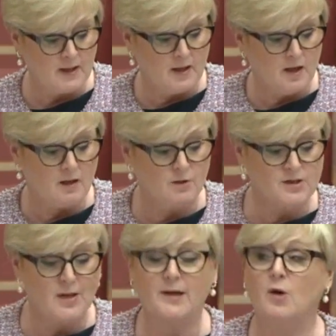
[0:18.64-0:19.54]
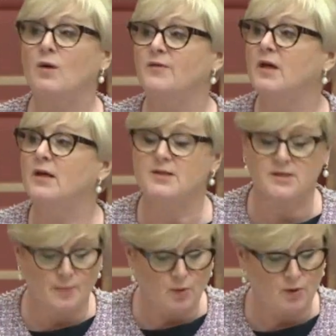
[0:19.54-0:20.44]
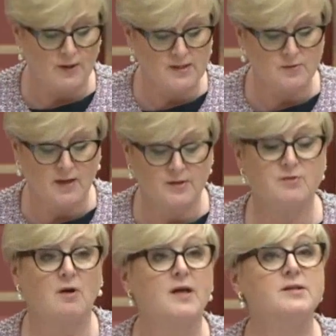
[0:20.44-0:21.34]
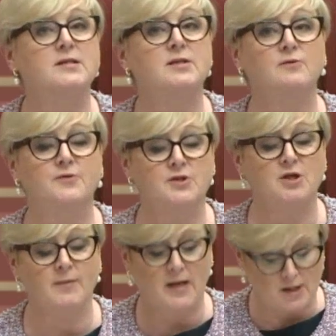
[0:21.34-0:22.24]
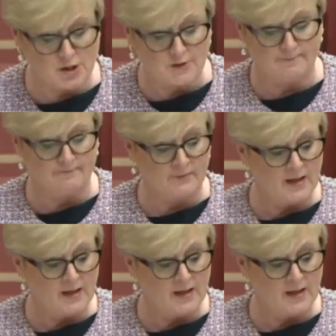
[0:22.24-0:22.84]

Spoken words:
I also unequivocally support Israel's right to self-determination